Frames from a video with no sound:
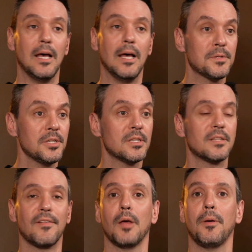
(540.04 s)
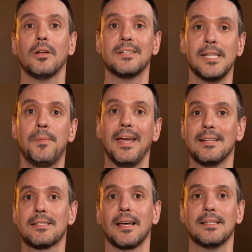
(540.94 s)
helps you to develop a lot deeper
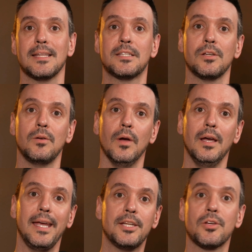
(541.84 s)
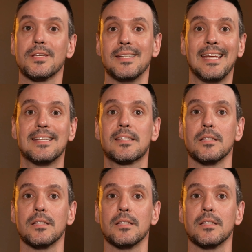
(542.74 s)
insights into each other's needs,